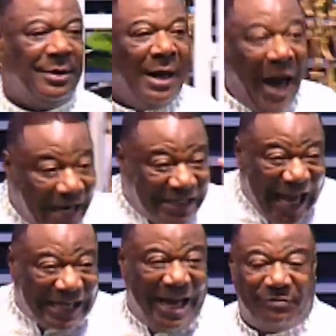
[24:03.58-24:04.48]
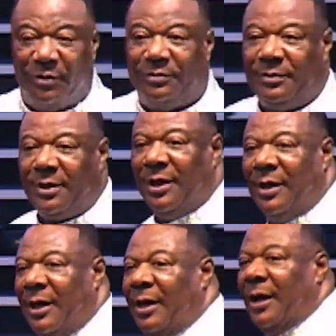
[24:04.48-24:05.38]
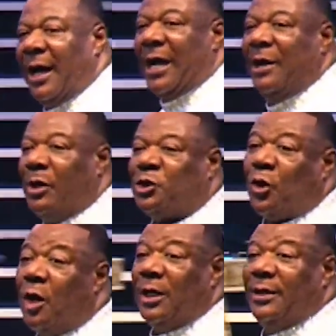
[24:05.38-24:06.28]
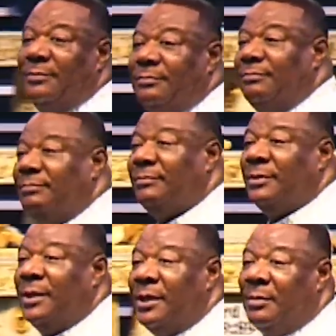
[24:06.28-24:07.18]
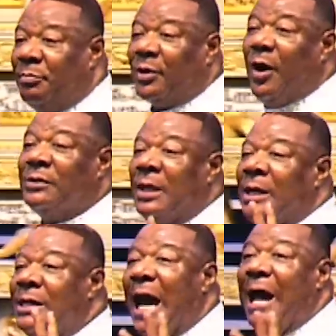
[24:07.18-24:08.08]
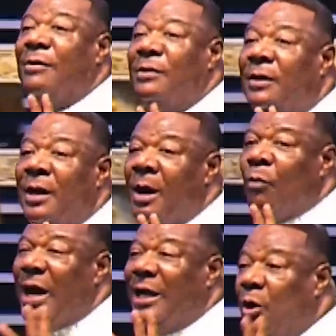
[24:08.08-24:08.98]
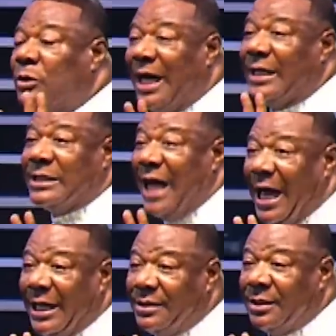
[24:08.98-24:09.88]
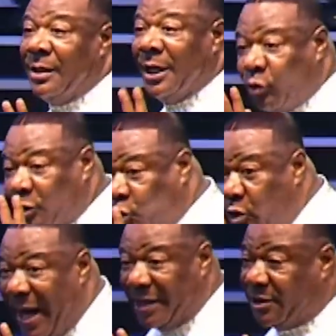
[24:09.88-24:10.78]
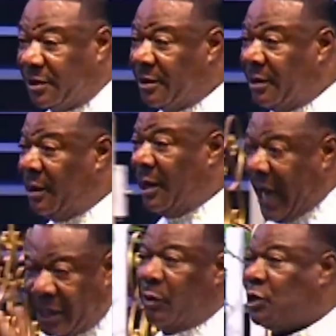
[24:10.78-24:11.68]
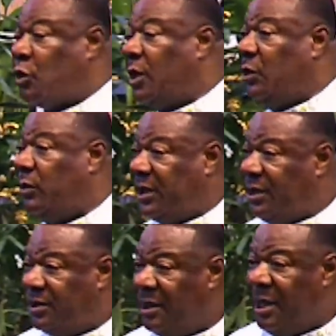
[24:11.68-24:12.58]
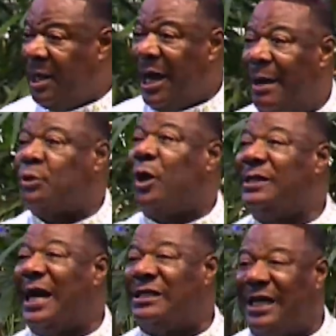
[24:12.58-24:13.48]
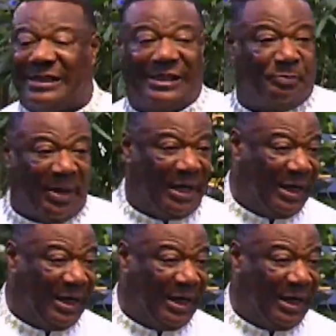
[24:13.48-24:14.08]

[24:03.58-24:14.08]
at that level, and he was struggling. Because now, when he looked at the tithe, it was too much, and he was struggling with this. I'm told that J.C. Penney